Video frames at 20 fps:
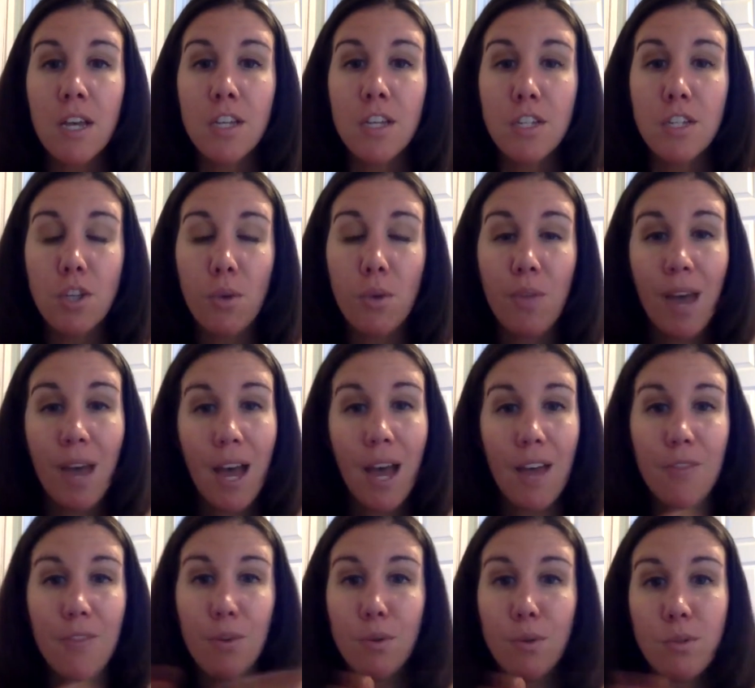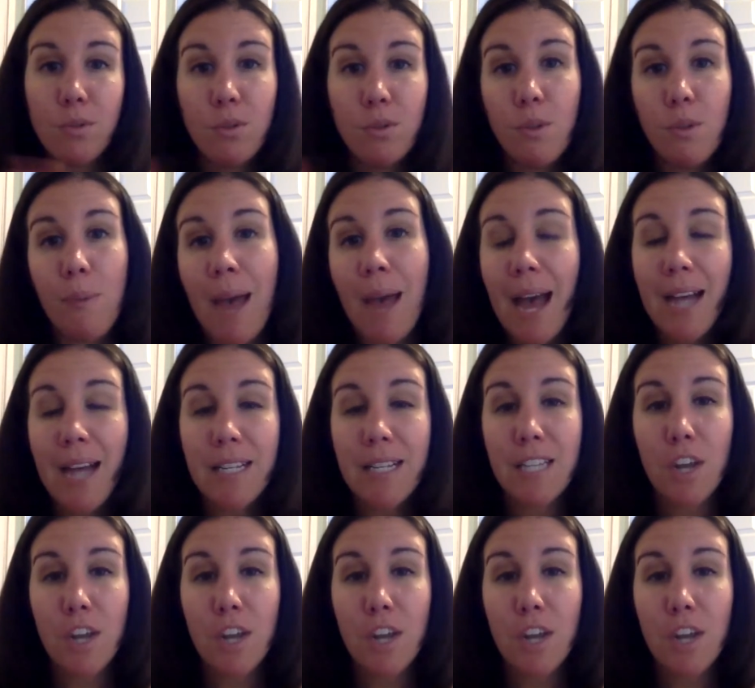So those are the packs that